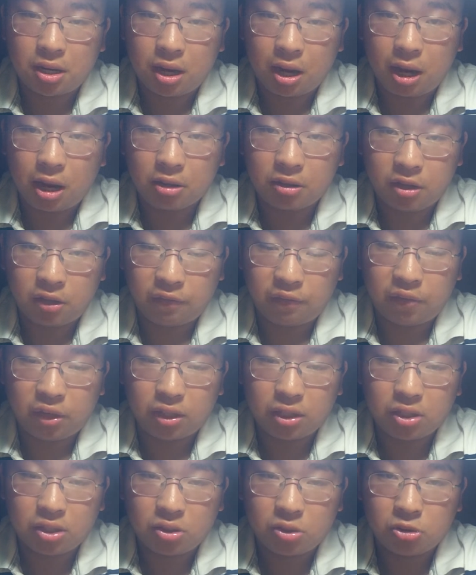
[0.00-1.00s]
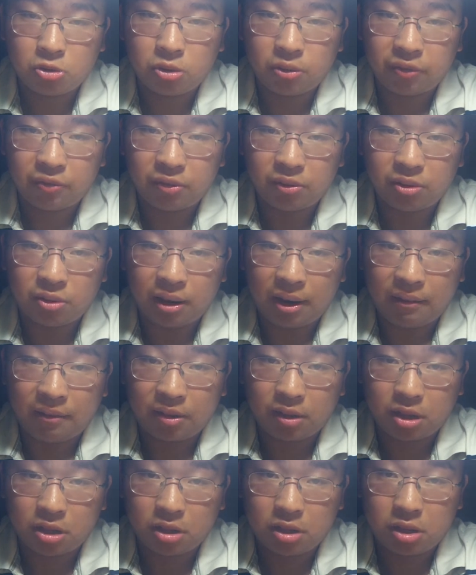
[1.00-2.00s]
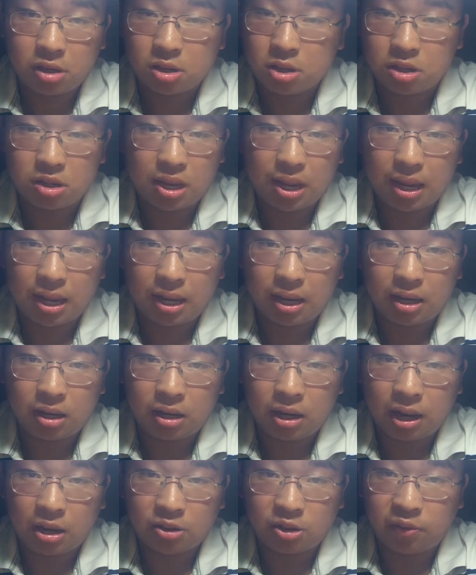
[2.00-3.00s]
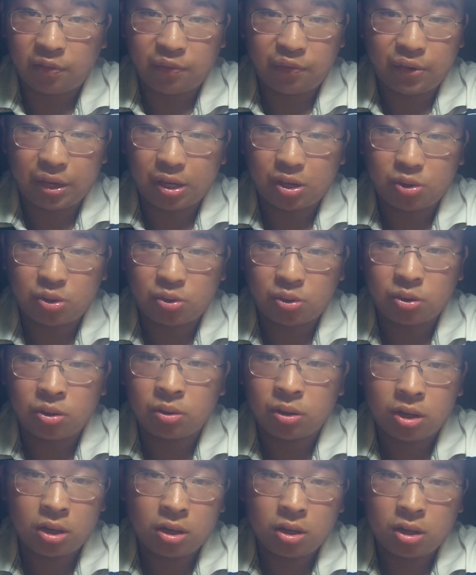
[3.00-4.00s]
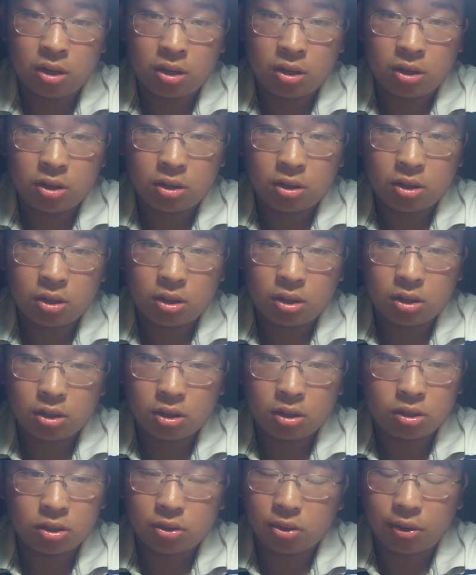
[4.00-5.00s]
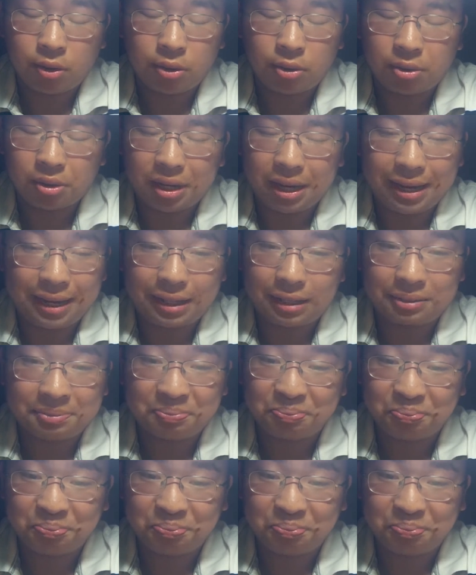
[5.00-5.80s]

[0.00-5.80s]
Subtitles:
it on this video if you have anything to say, how you feel. So yeah.